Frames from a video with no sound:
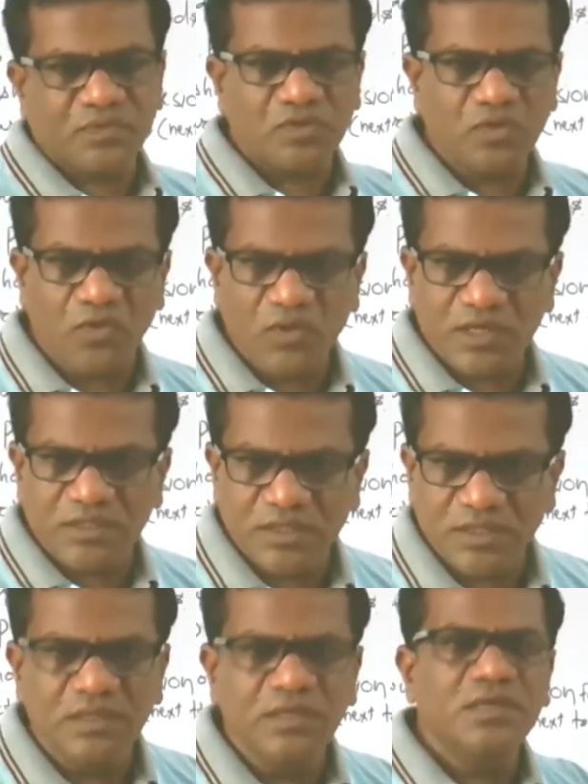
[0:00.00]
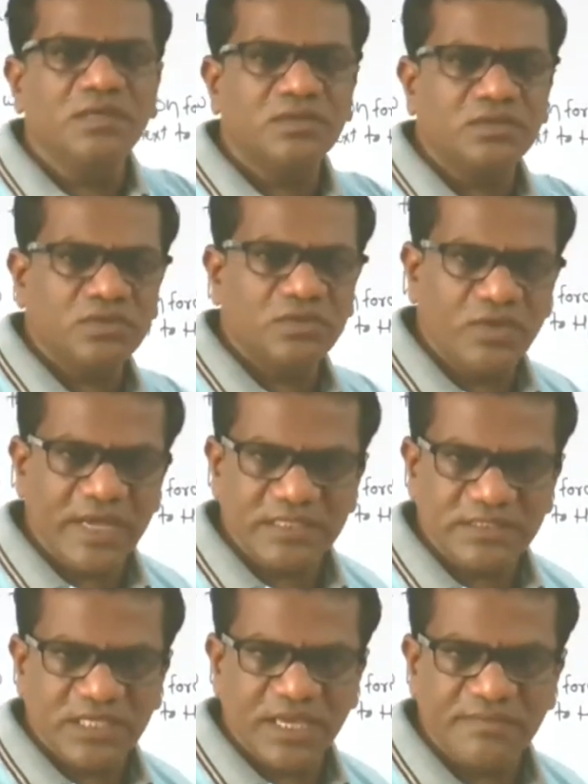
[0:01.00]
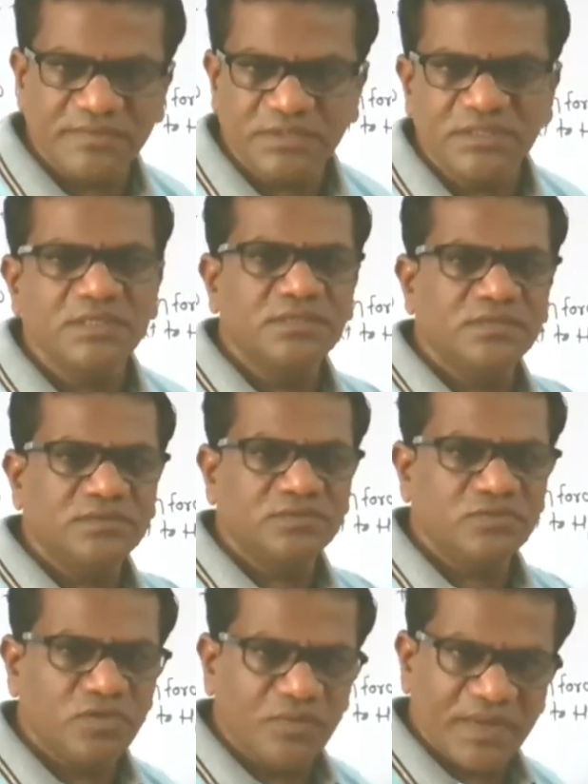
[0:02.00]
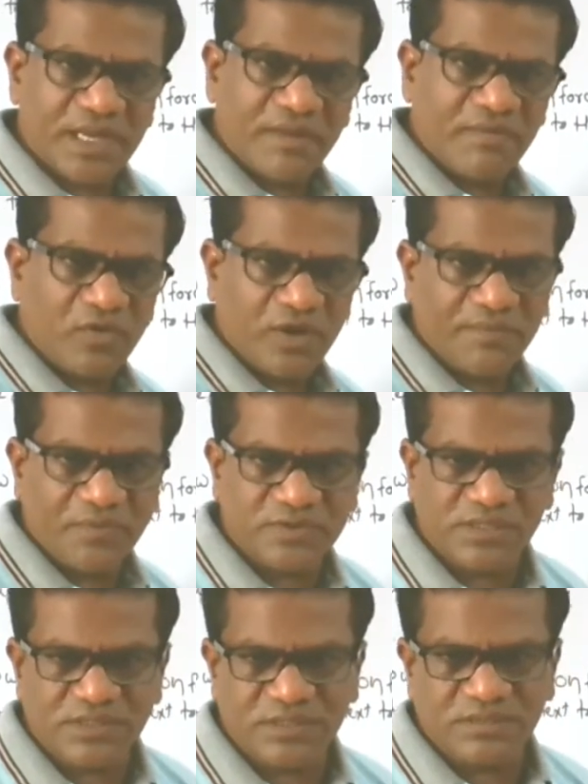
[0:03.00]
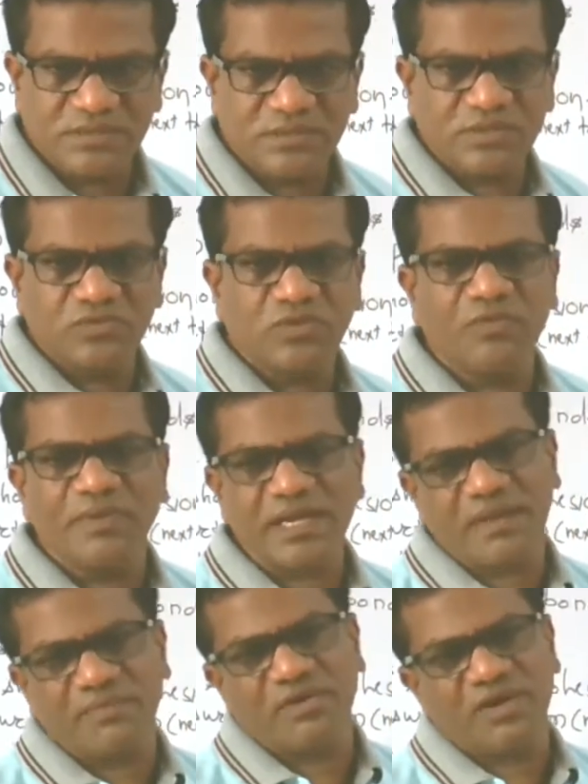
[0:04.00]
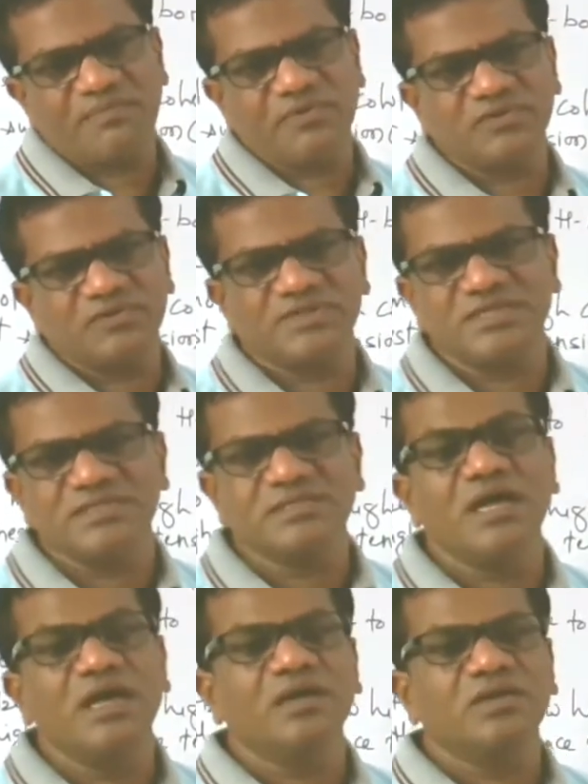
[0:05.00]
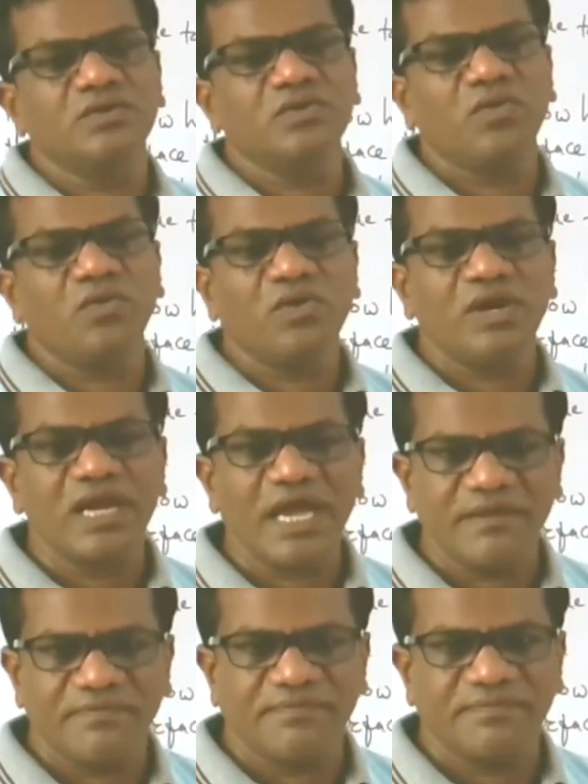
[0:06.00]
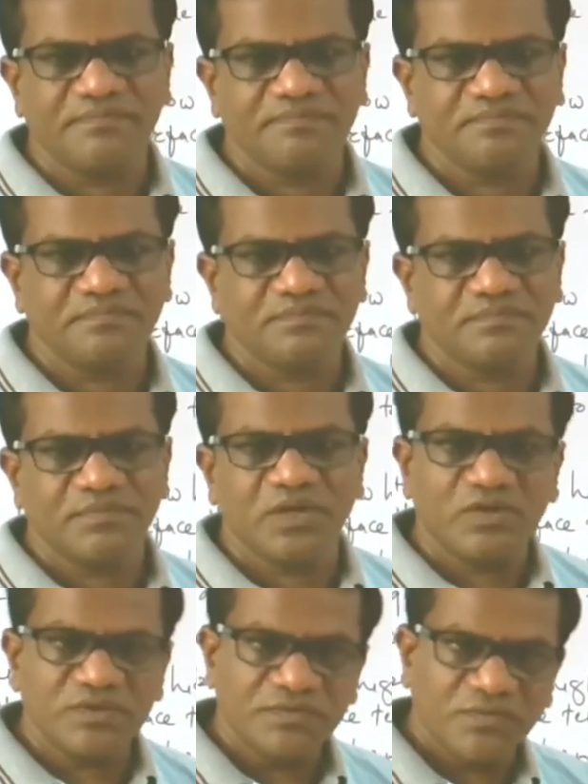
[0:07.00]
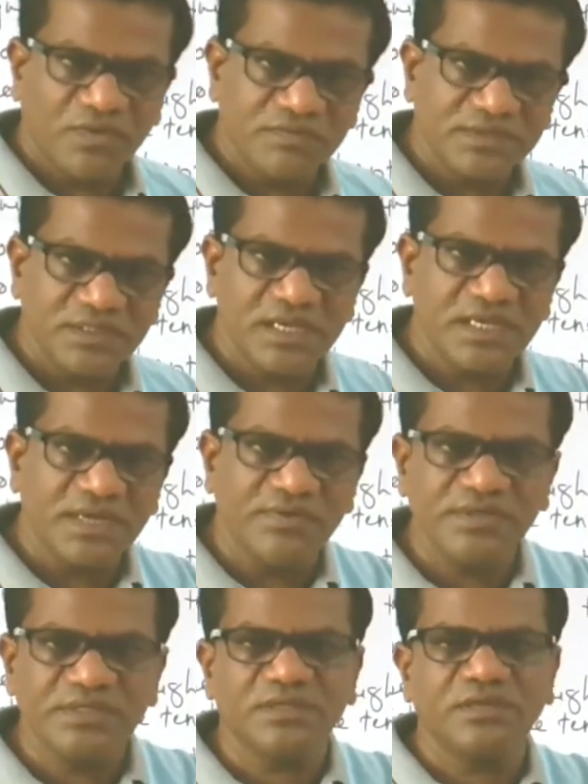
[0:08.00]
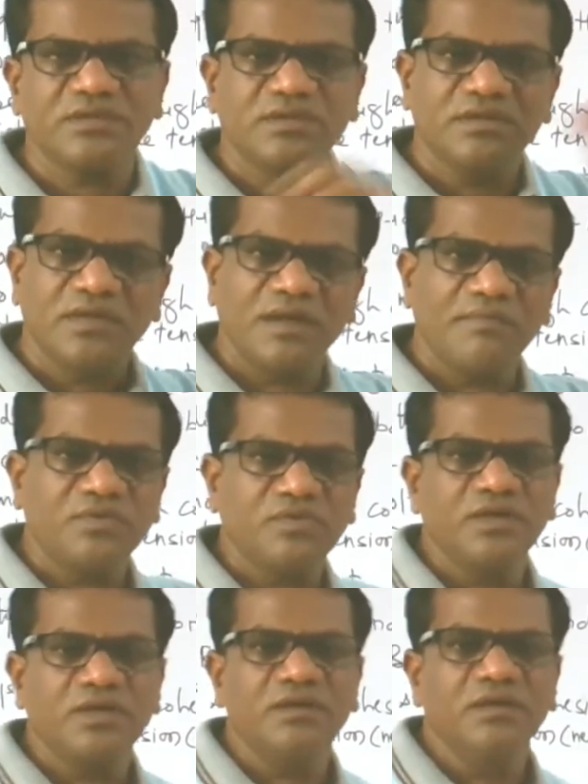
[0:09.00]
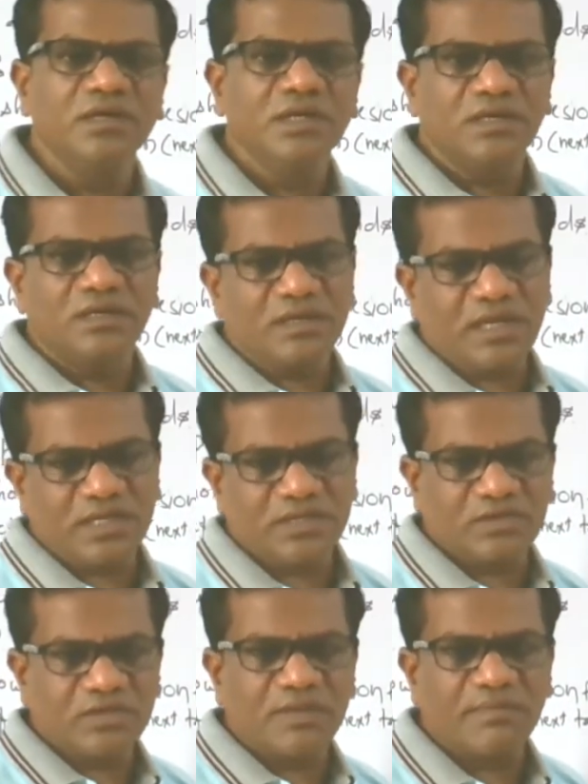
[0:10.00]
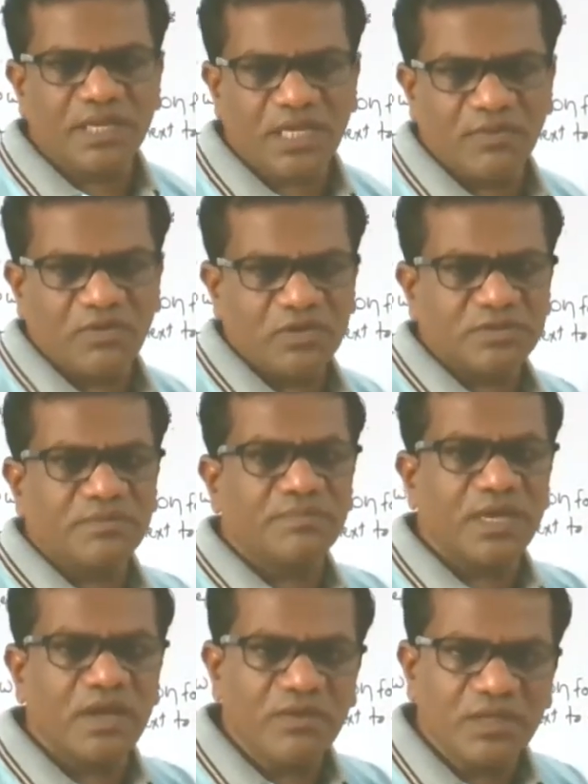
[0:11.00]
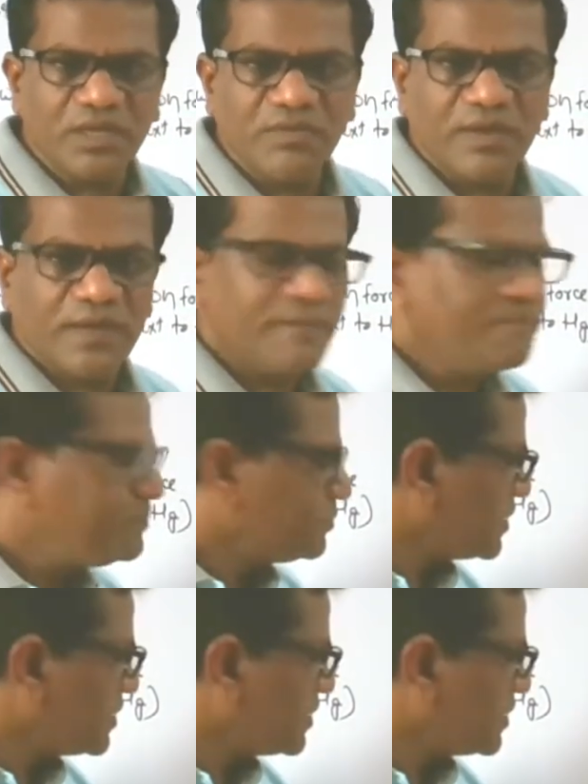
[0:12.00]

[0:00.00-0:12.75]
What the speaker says: No water, no enzymes, no metabolic processes. No metabolic processes, no life, because from cell division up to the nitrogen metabolism, everywhere the